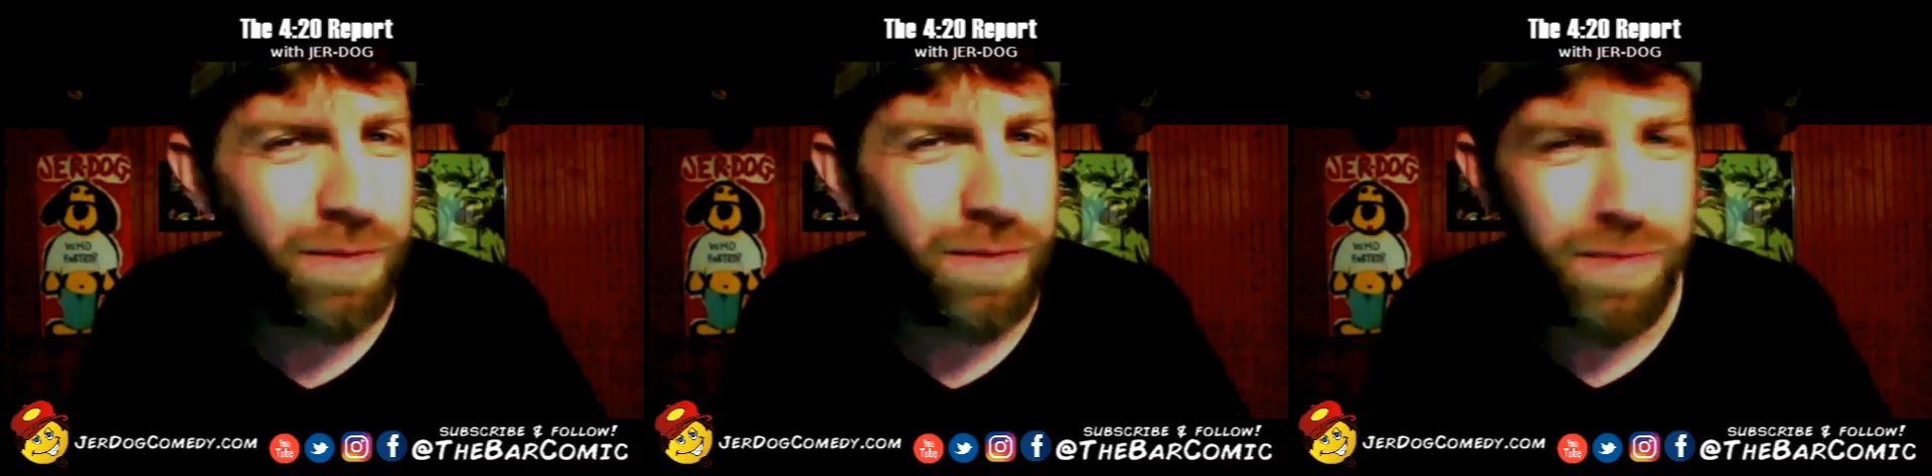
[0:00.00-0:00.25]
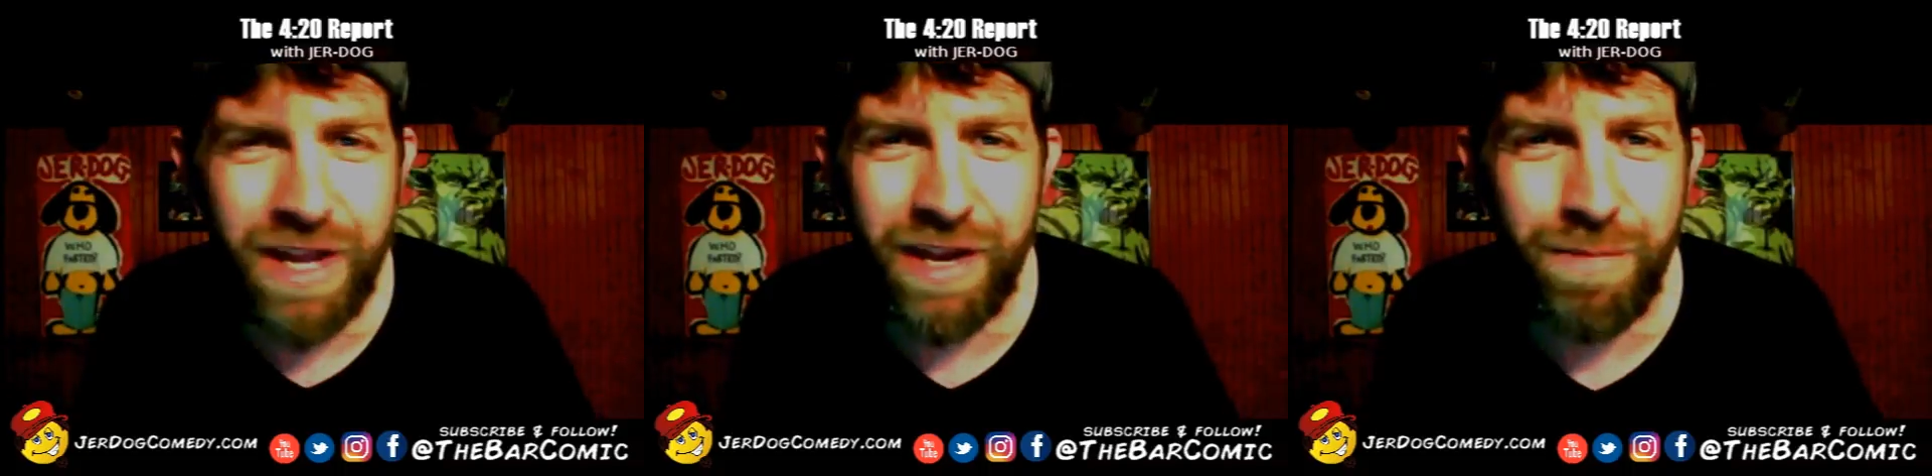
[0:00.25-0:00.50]

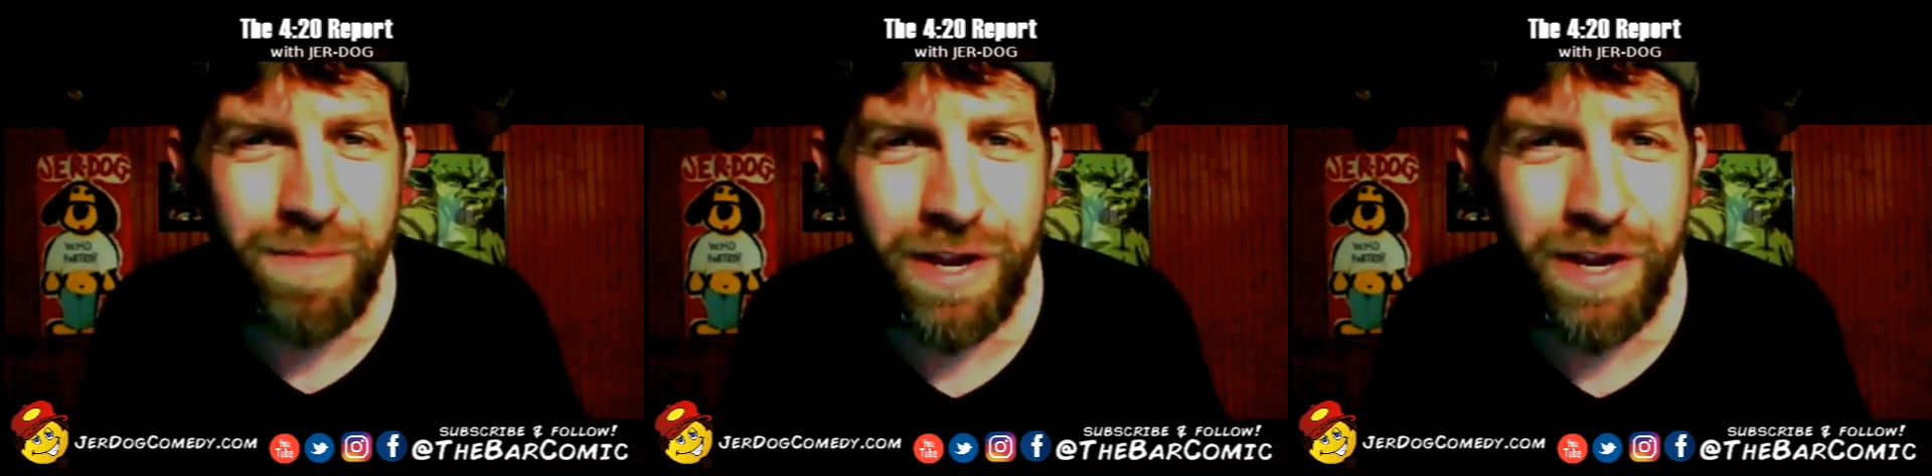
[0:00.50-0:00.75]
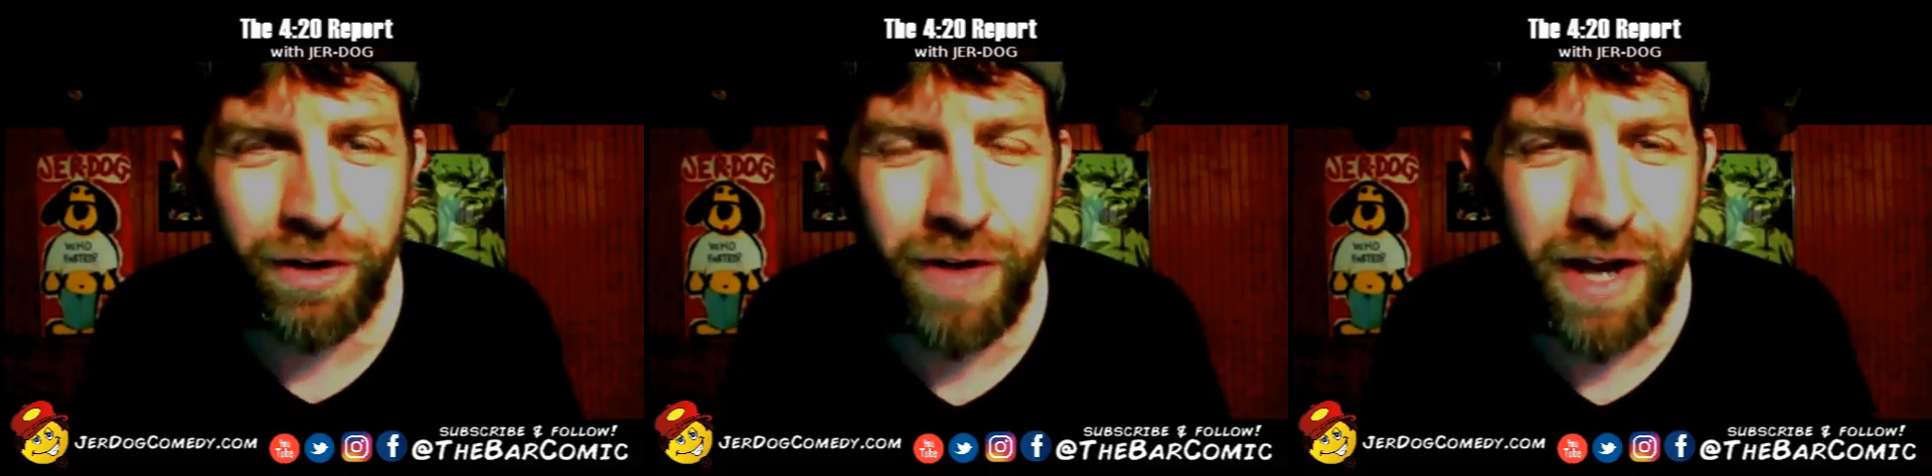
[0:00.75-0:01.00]
them in and
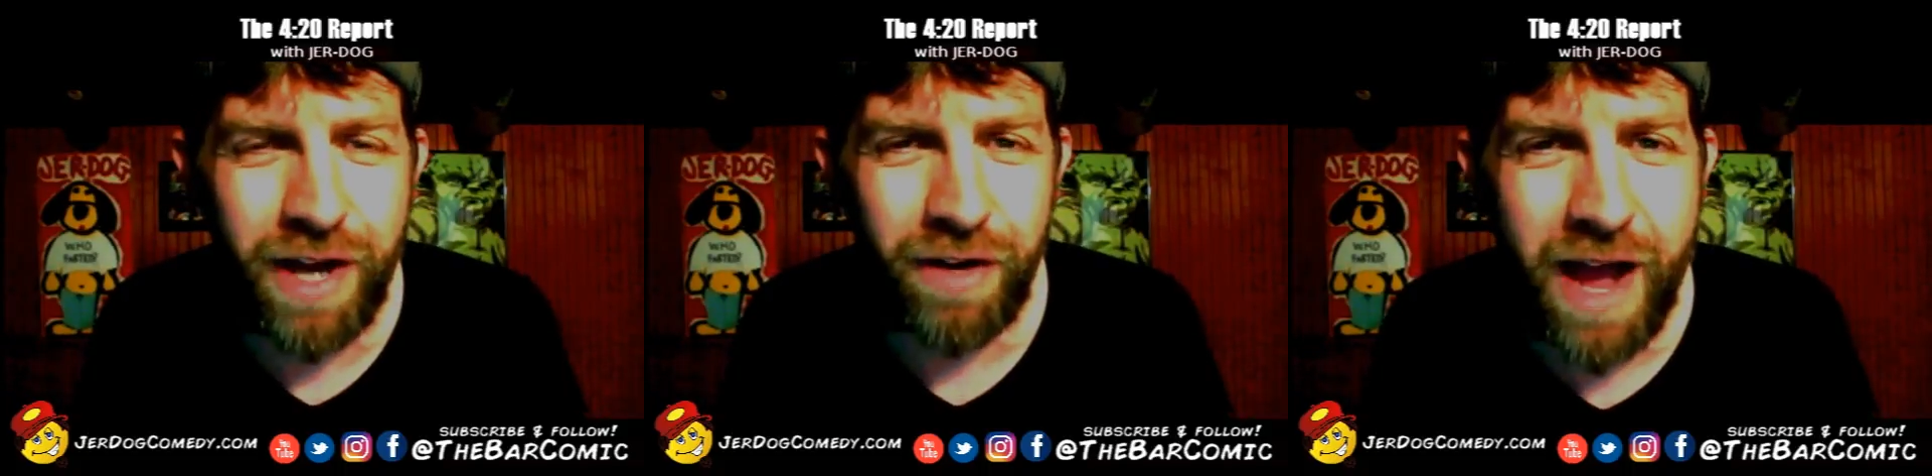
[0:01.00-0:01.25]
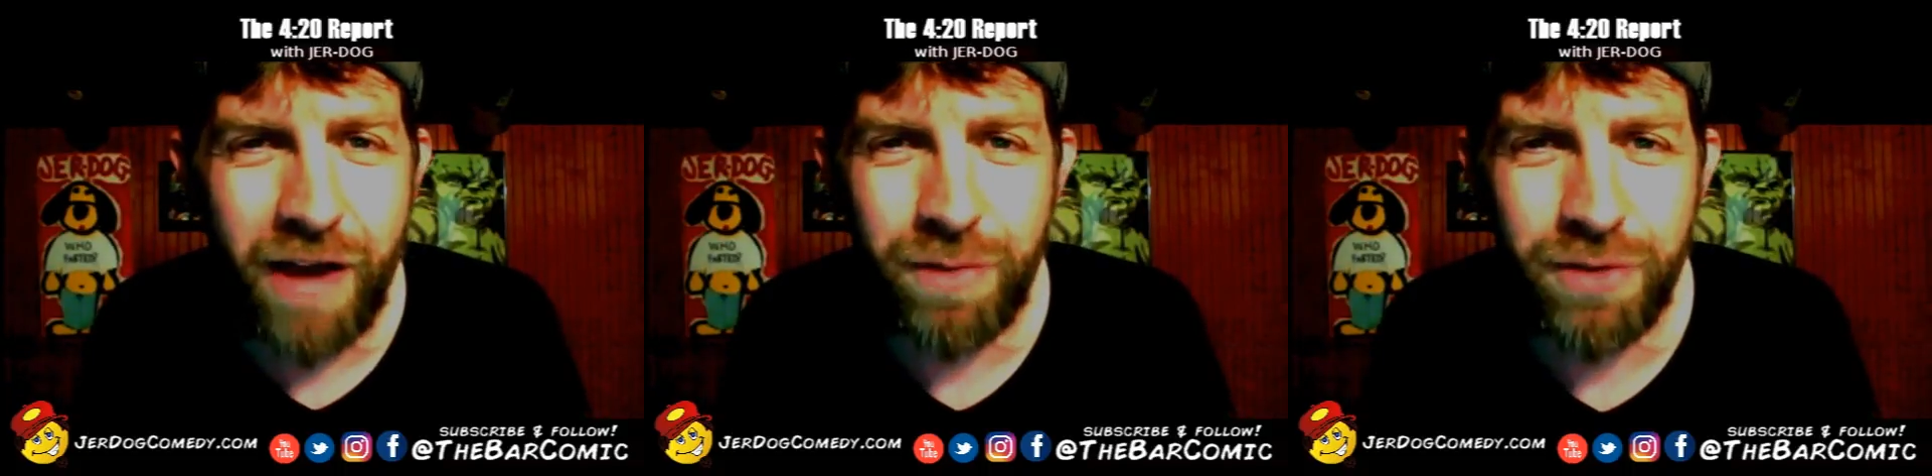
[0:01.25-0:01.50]
being a great crowd.